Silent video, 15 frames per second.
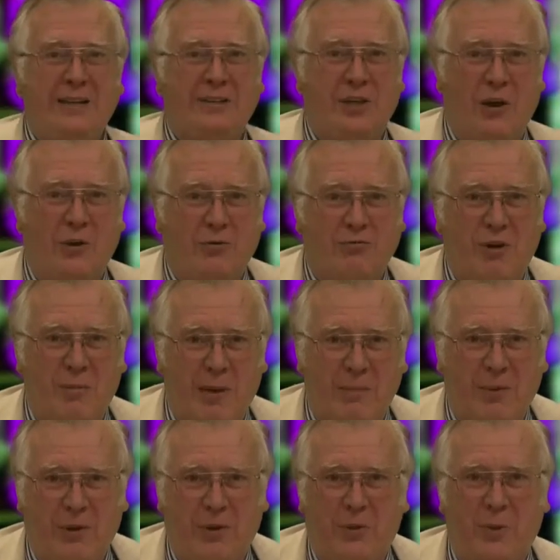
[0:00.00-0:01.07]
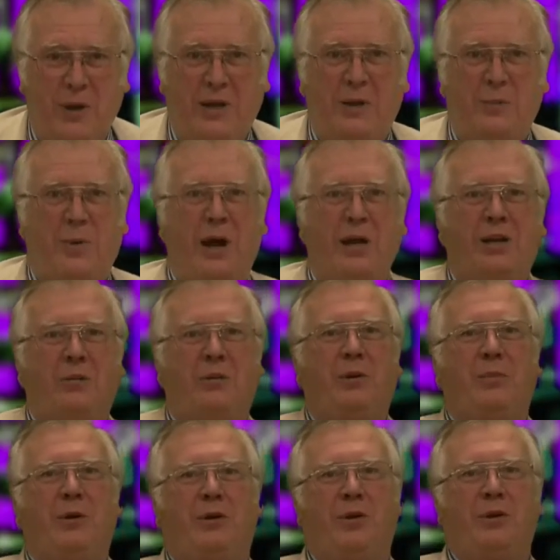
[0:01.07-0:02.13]
So remember, the weekly wind-up
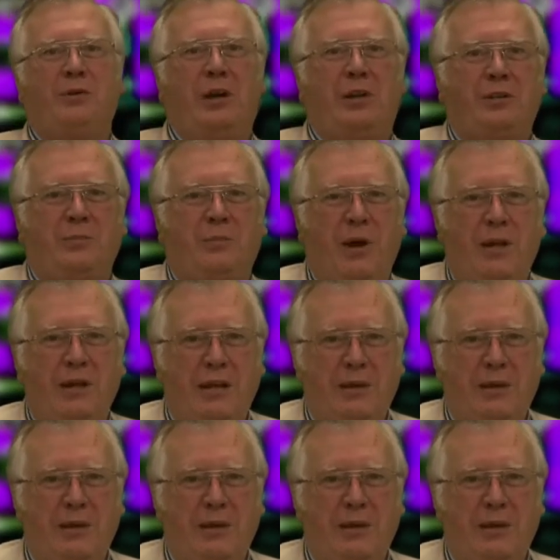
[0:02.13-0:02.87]
can be contacted by